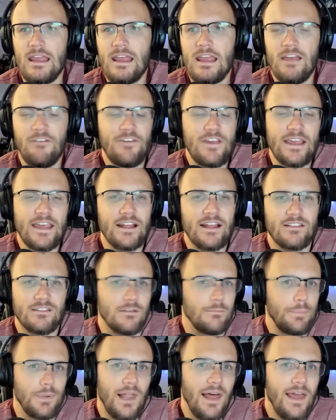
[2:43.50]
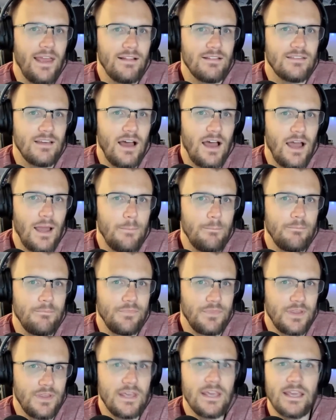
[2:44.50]
If he gets playing time,
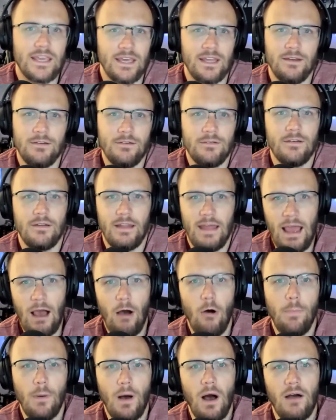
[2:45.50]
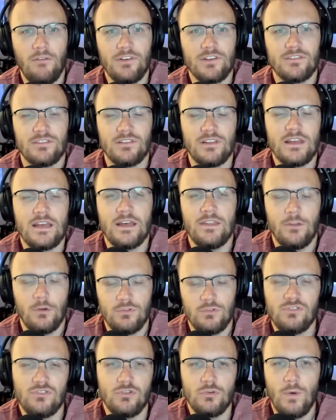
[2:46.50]
he can help obviously in
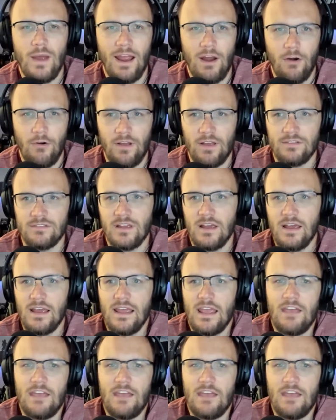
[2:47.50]
those two areas.